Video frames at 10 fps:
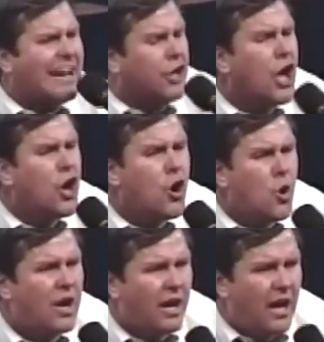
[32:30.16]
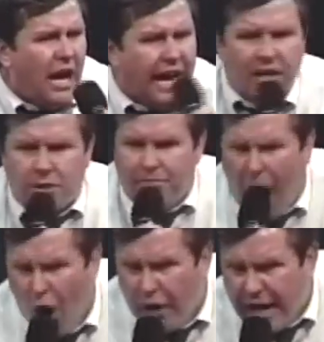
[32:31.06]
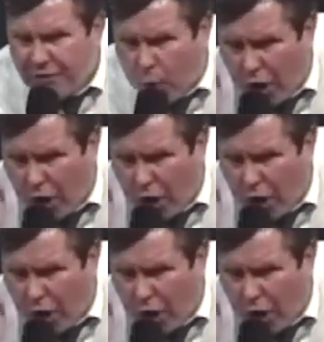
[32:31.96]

they knew his motives